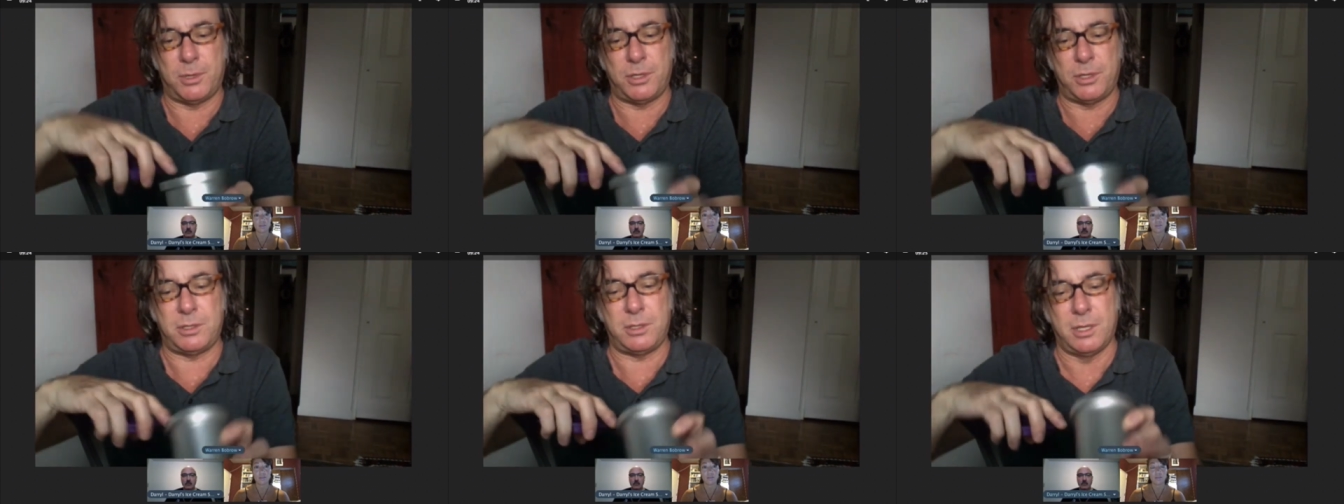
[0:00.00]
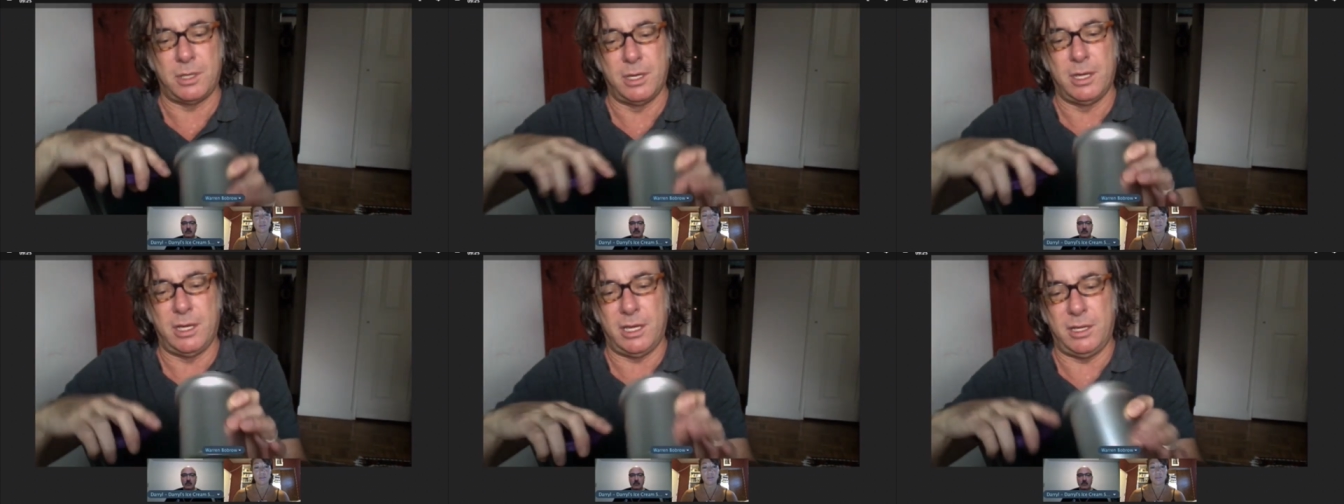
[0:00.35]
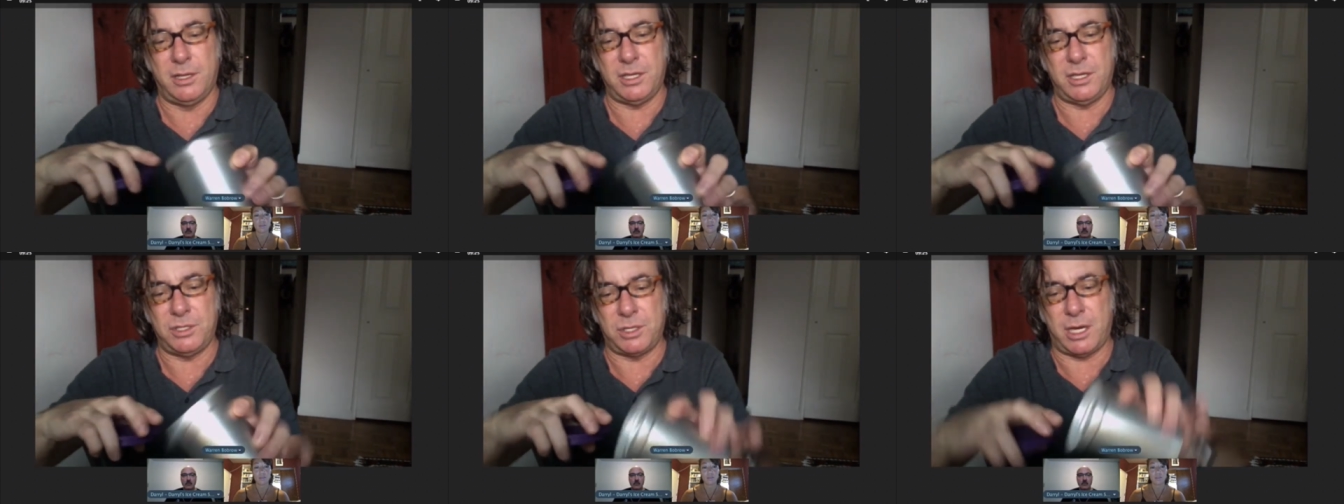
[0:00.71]
But in
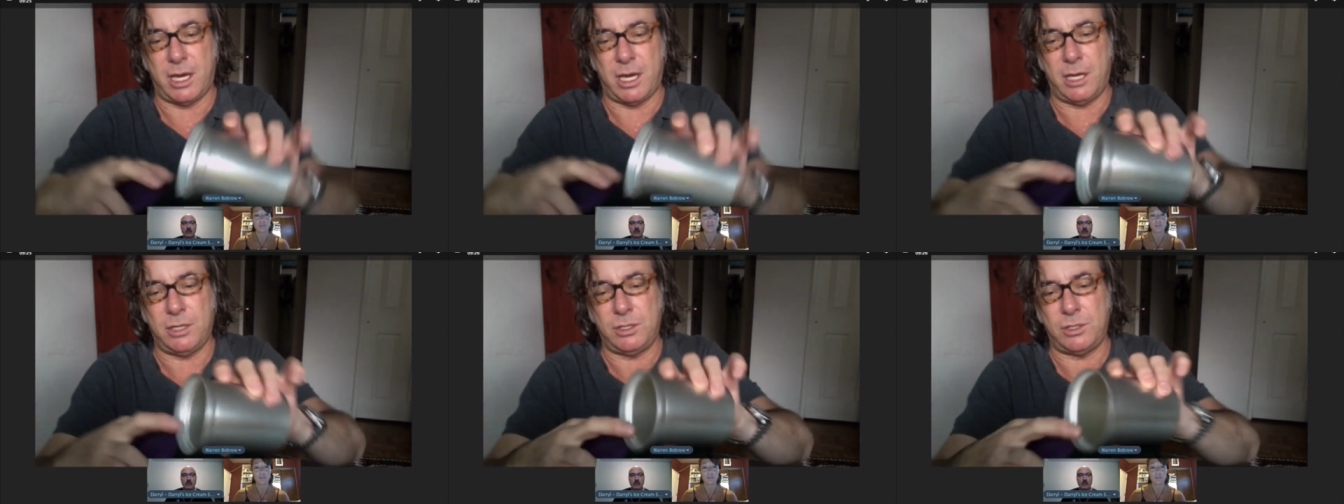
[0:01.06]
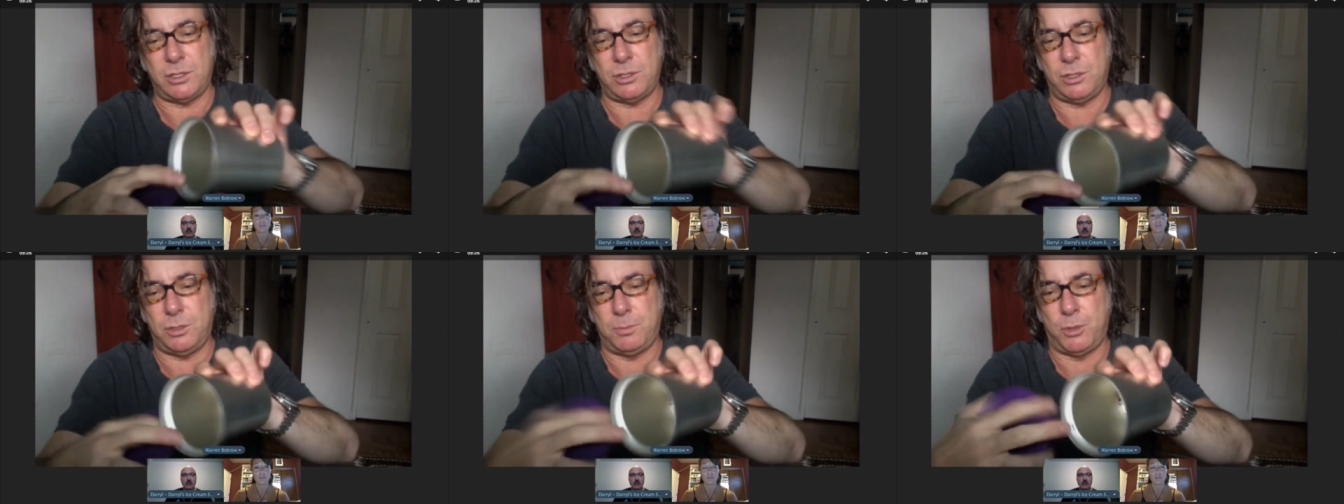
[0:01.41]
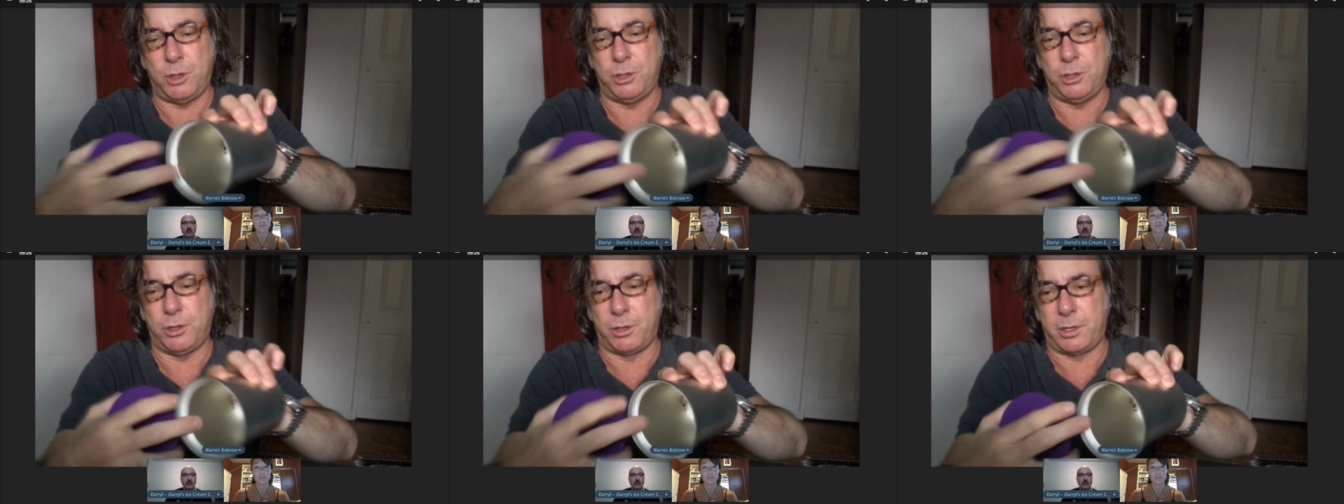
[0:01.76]
this case, you
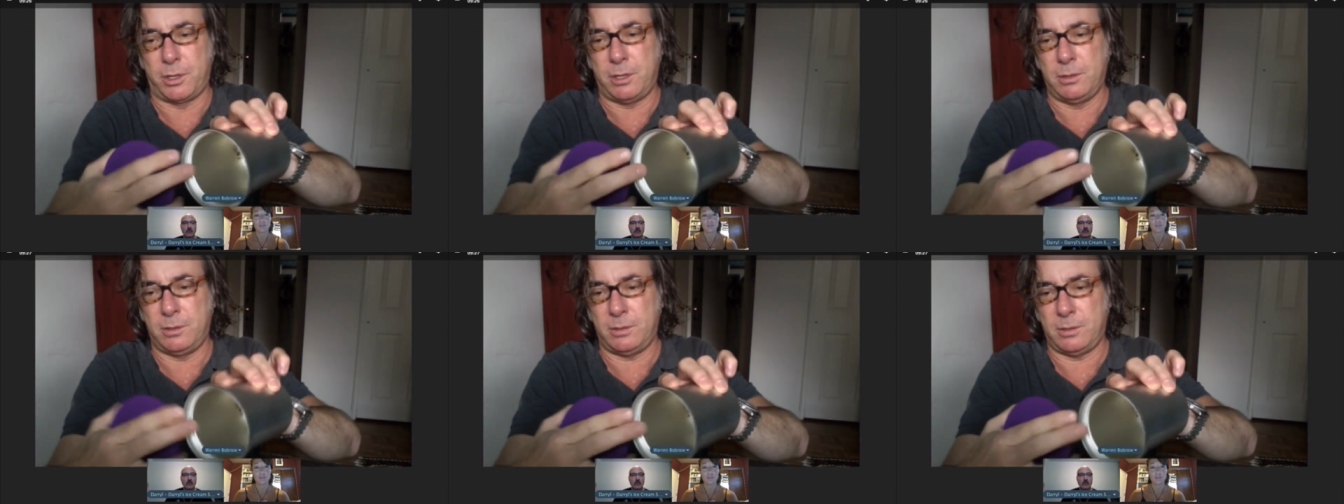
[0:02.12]
put your